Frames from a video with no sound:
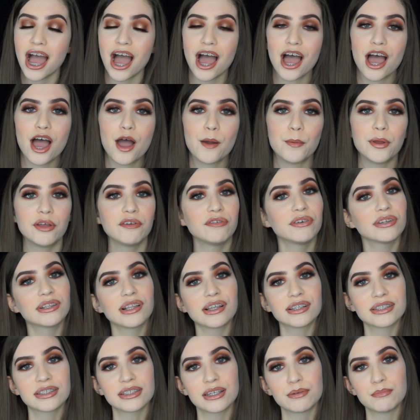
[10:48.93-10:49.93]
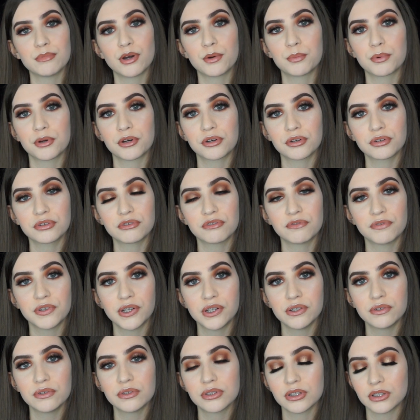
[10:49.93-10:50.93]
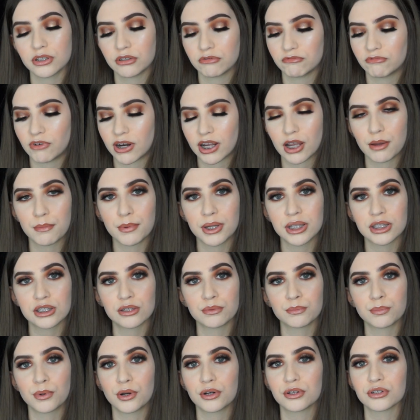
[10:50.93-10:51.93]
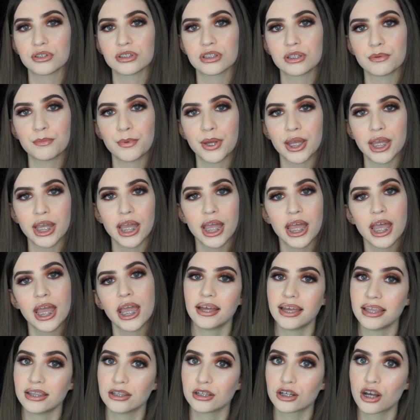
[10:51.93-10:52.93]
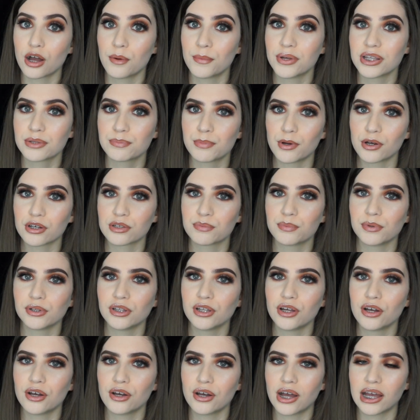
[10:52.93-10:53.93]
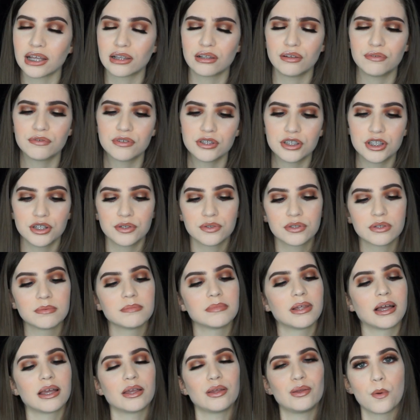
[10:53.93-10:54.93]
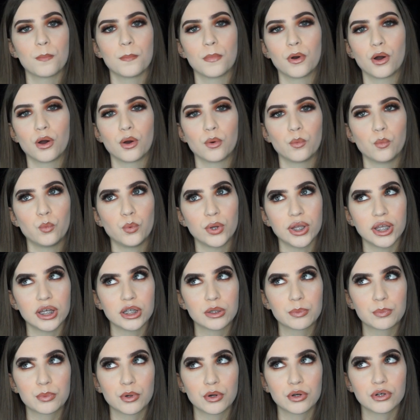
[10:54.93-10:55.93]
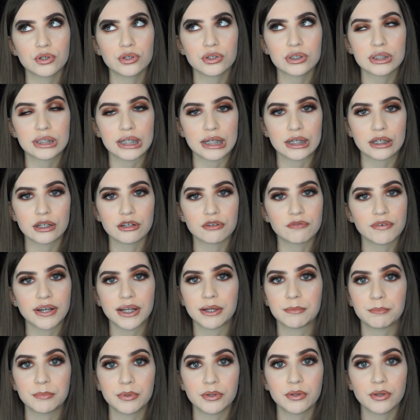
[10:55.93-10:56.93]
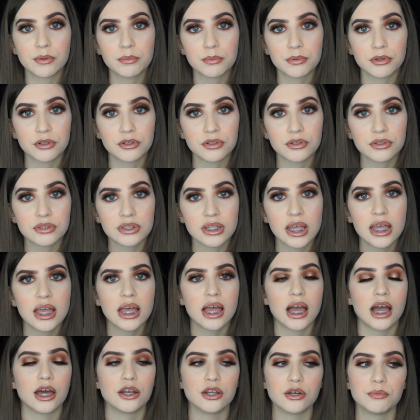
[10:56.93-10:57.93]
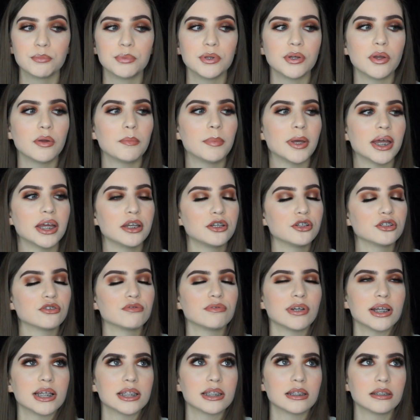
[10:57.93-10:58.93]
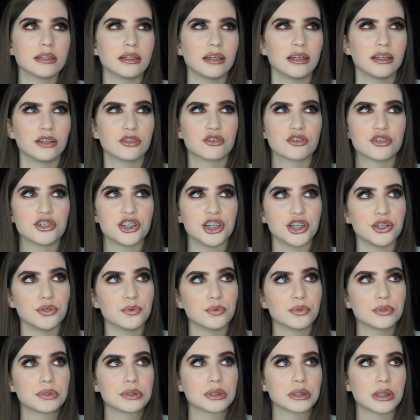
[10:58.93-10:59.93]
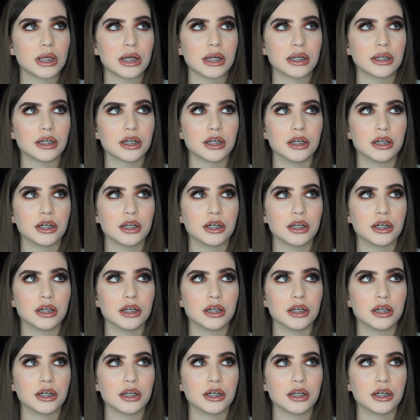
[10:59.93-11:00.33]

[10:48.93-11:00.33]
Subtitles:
If you'd like to see more product reviews, recommend some products to me in the comments box below. I'd love to do some like more weird products, like Korean beauty products. I know Beauty Bay just recently introduced like